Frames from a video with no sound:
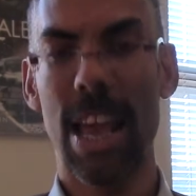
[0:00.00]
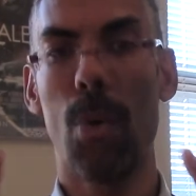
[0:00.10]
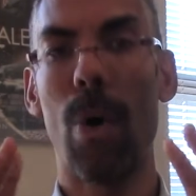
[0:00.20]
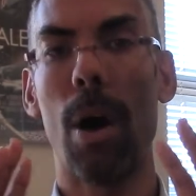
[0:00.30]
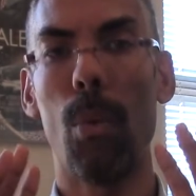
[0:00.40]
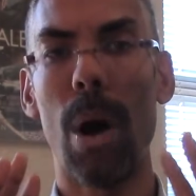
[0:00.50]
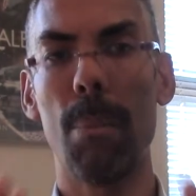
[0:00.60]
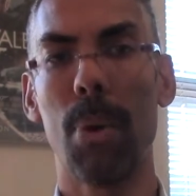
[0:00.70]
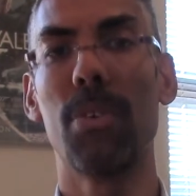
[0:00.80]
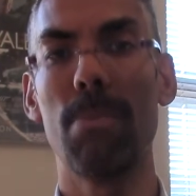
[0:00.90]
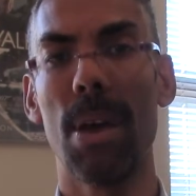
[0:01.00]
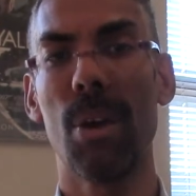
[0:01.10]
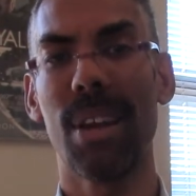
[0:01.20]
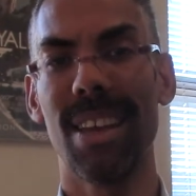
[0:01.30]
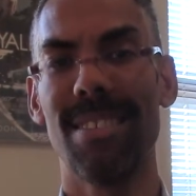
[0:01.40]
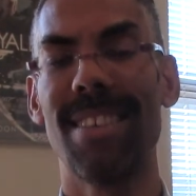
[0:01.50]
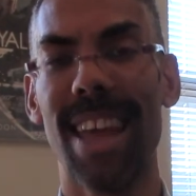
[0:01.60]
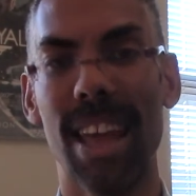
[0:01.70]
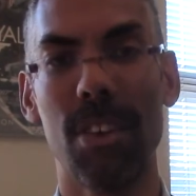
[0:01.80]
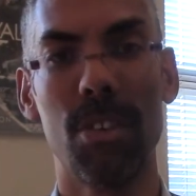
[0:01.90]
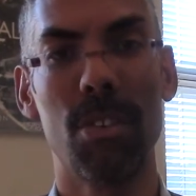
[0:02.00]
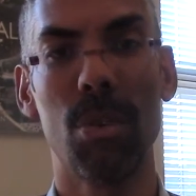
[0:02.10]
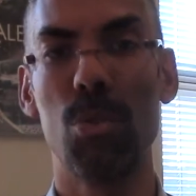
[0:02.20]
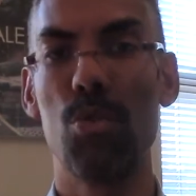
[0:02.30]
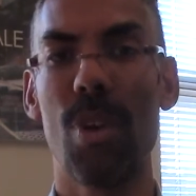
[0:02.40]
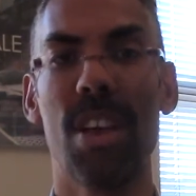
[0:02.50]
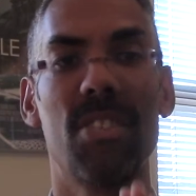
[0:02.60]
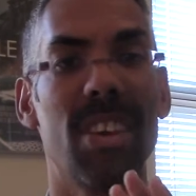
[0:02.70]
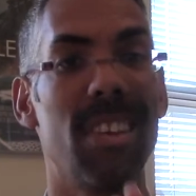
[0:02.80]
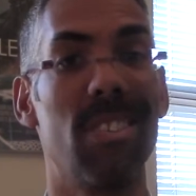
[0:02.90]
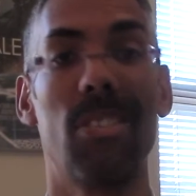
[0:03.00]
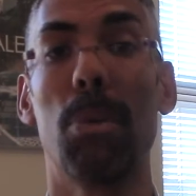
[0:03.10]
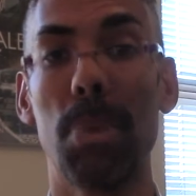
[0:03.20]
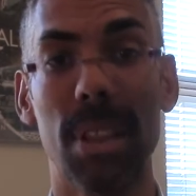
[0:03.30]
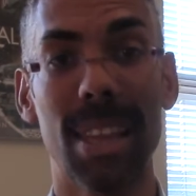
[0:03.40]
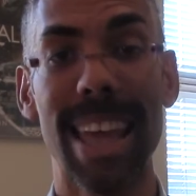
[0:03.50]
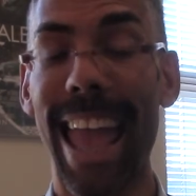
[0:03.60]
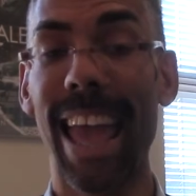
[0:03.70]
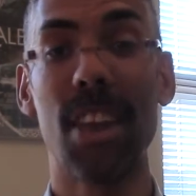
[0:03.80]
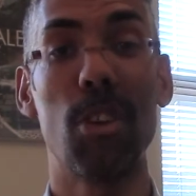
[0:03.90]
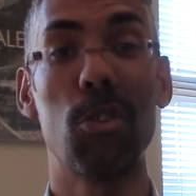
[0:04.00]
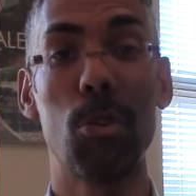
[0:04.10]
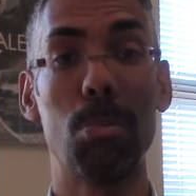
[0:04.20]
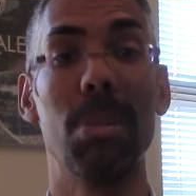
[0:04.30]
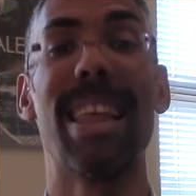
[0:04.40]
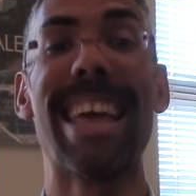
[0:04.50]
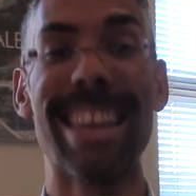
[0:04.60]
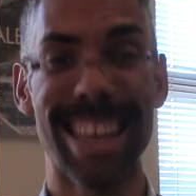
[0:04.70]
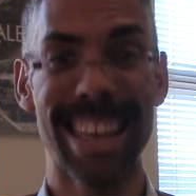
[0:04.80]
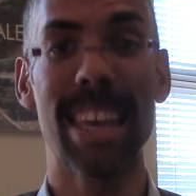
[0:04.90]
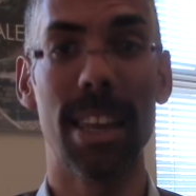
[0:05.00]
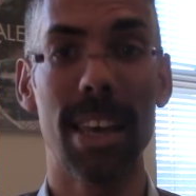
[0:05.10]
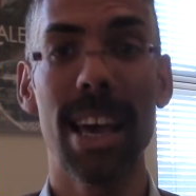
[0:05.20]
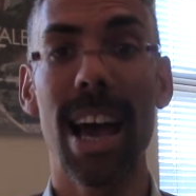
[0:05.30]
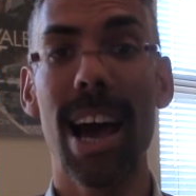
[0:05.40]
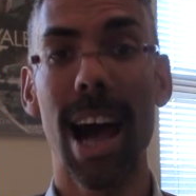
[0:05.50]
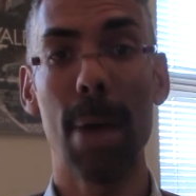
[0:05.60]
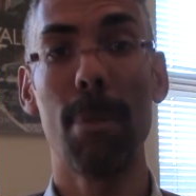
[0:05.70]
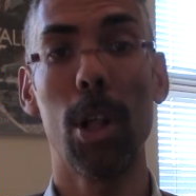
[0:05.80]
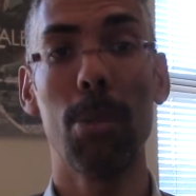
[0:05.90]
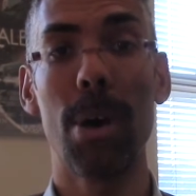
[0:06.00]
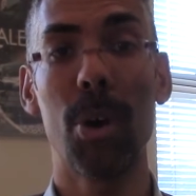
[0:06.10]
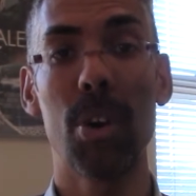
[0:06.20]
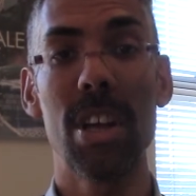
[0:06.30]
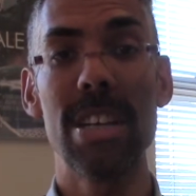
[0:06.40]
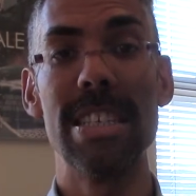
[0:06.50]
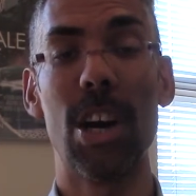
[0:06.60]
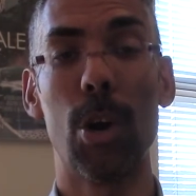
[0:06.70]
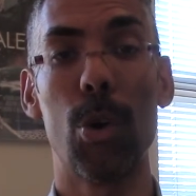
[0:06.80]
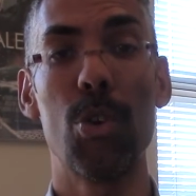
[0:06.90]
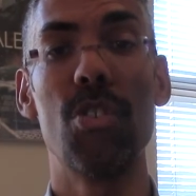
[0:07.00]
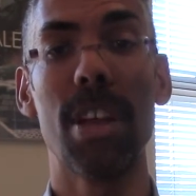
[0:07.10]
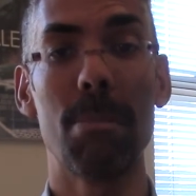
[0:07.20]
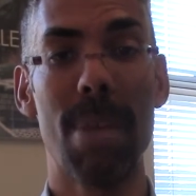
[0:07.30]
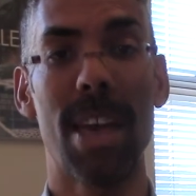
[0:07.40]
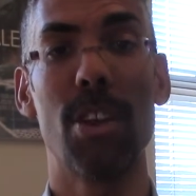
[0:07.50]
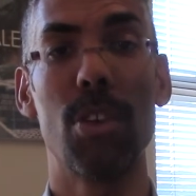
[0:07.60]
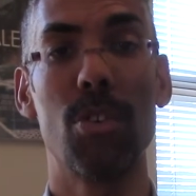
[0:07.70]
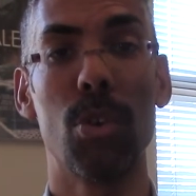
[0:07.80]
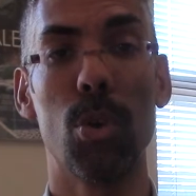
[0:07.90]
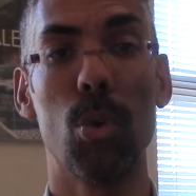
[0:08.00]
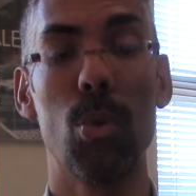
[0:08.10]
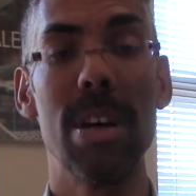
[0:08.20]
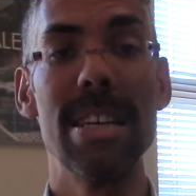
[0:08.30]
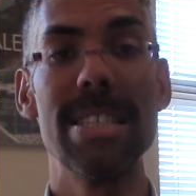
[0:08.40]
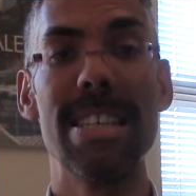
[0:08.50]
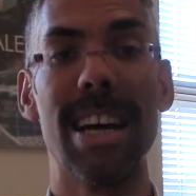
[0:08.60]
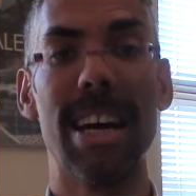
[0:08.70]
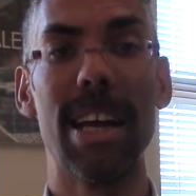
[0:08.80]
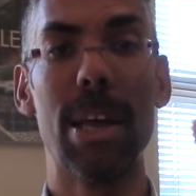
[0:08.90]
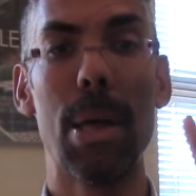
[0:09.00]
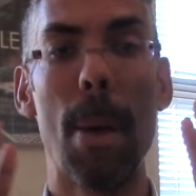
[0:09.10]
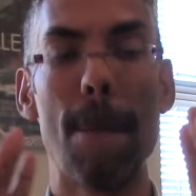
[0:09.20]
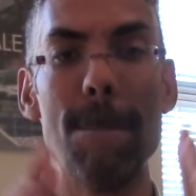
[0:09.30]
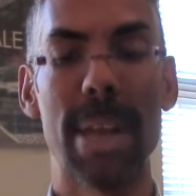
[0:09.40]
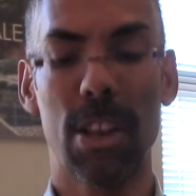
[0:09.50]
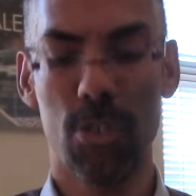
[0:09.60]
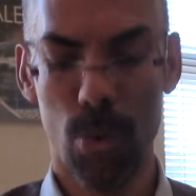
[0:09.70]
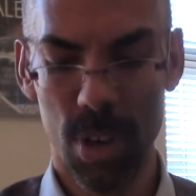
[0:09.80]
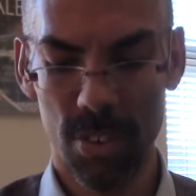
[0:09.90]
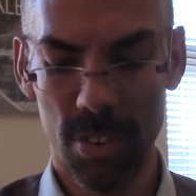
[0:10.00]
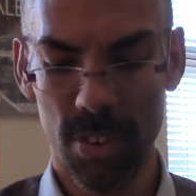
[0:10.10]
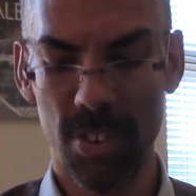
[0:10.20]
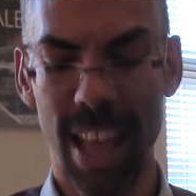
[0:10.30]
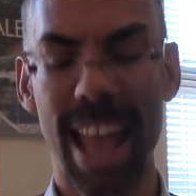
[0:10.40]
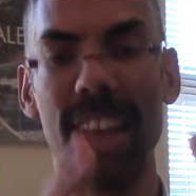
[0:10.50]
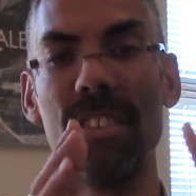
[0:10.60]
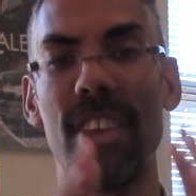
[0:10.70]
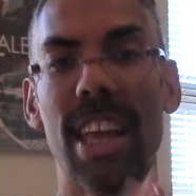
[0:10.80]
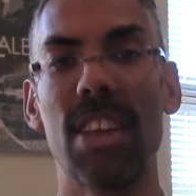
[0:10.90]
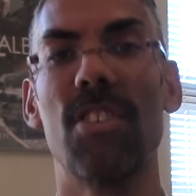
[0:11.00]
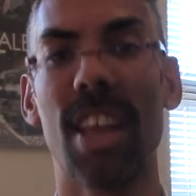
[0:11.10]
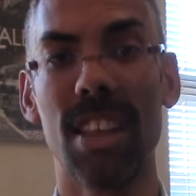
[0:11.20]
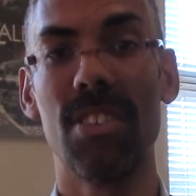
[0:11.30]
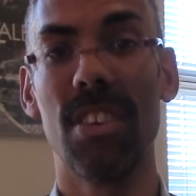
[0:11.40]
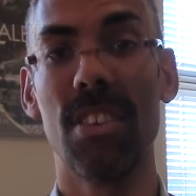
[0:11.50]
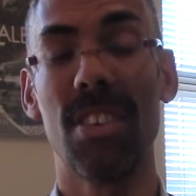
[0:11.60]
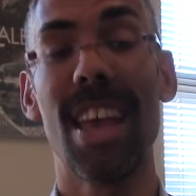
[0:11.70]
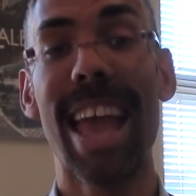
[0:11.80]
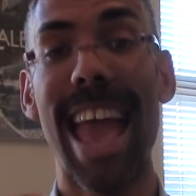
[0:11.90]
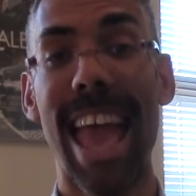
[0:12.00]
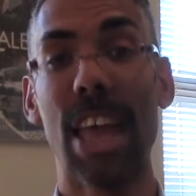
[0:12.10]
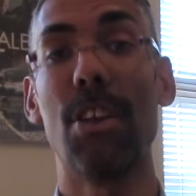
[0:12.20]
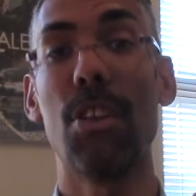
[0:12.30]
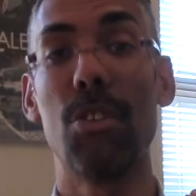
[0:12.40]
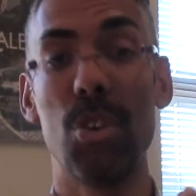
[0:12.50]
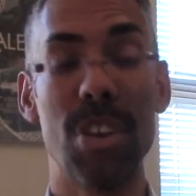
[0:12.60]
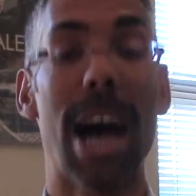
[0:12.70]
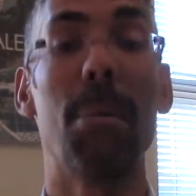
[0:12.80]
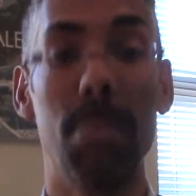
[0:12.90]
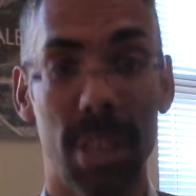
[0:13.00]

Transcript: while most men are content to dress insipidly and to blend in, I'm all about urging men to make choices and take chances and to not